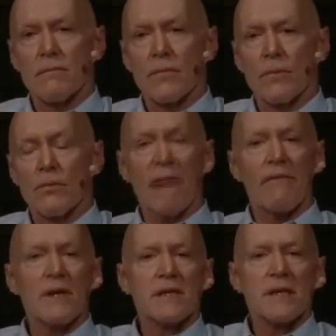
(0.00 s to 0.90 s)

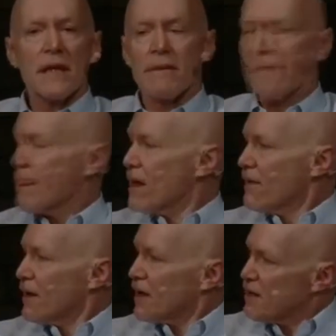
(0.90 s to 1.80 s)
referencing
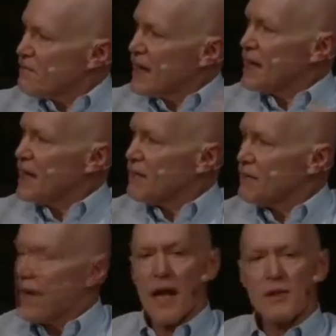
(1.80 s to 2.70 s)
the convening of God's